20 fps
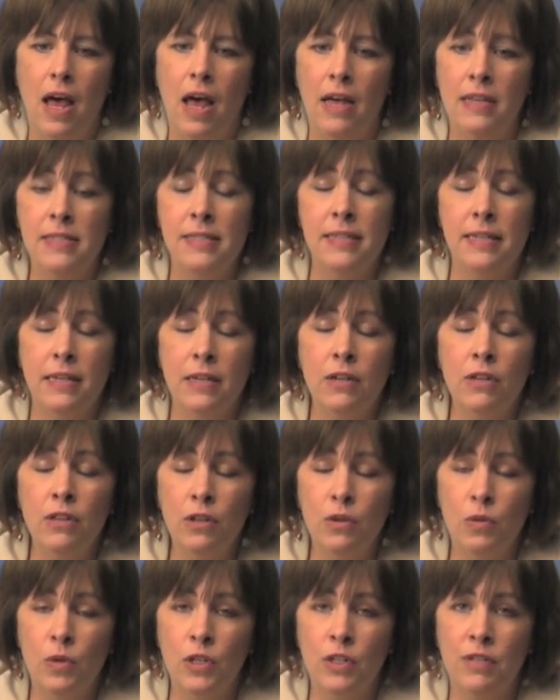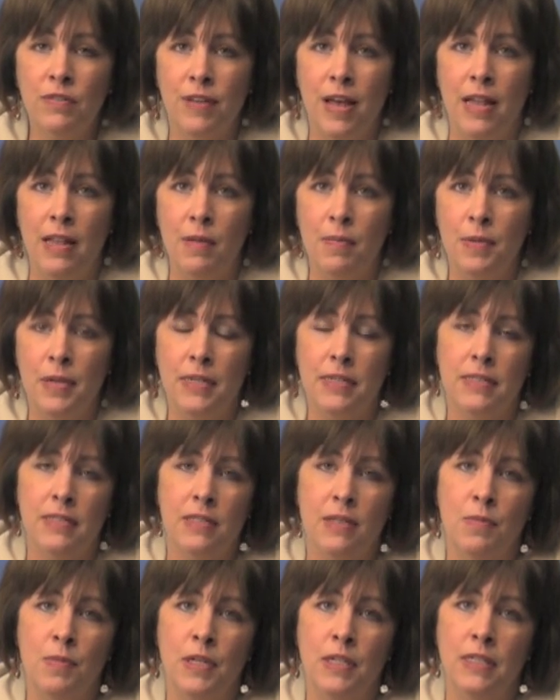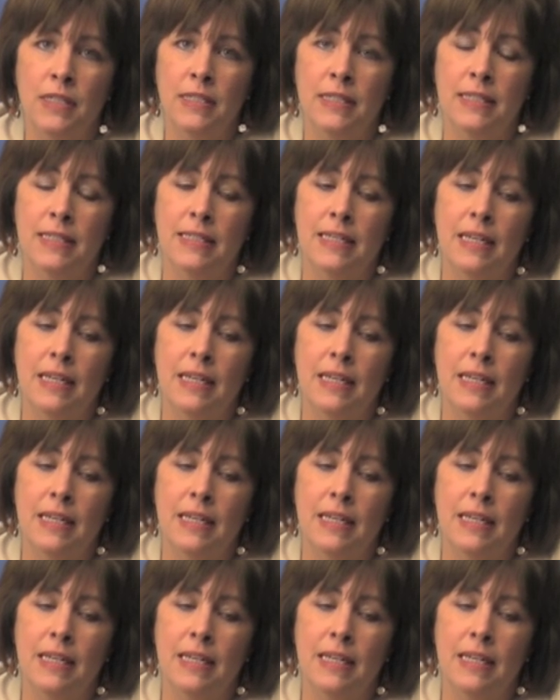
a skill that we're developing is the ability